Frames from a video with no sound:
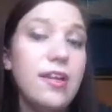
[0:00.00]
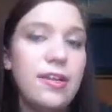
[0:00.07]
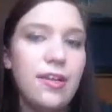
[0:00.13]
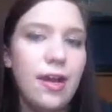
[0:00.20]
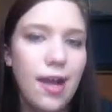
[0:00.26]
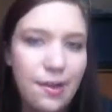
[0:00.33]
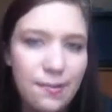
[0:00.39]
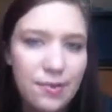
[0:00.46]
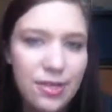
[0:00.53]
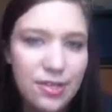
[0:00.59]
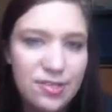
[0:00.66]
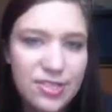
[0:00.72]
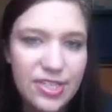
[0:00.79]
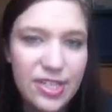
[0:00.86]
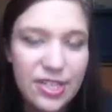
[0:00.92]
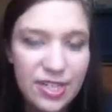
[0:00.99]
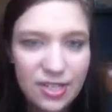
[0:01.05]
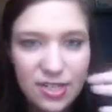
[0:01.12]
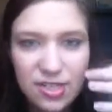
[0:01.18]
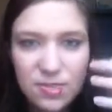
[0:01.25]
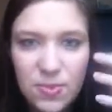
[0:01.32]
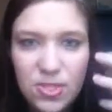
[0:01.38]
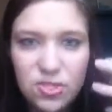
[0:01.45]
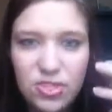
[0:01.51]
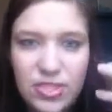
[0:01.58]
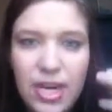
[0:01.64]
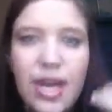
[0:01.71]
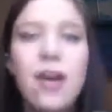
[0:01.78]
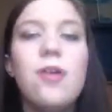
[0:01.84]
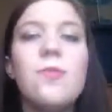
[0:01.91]
Like I've been using it, especially
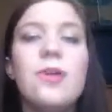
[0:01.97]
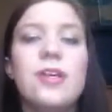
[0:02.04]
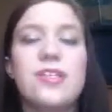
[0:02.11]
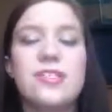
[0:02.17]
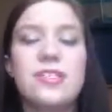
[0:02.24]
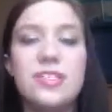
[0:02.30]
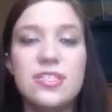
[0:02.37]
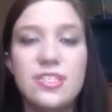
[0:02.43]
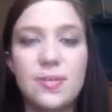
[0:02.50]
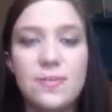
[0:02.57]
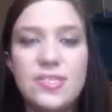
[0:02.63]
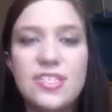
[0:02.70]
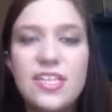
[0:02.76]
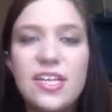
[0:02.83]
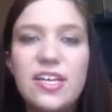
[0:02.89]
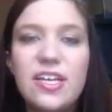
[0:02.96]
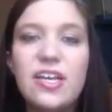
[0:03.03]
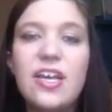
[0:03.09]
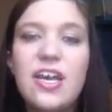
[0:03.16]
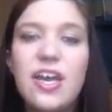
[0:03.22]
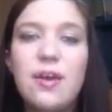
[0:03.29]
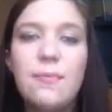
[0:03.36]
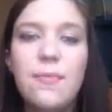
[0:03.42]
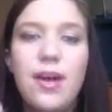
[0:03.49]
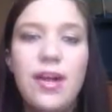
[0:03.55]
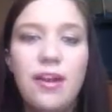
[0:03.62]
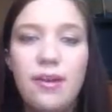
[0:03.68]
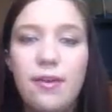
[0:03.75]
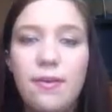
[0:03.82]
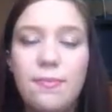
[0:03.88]
now because since I'm sick,
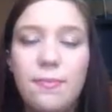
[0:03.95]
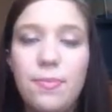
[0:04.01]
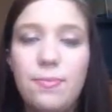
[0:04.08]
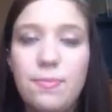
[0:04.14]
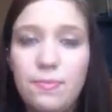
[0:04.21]
my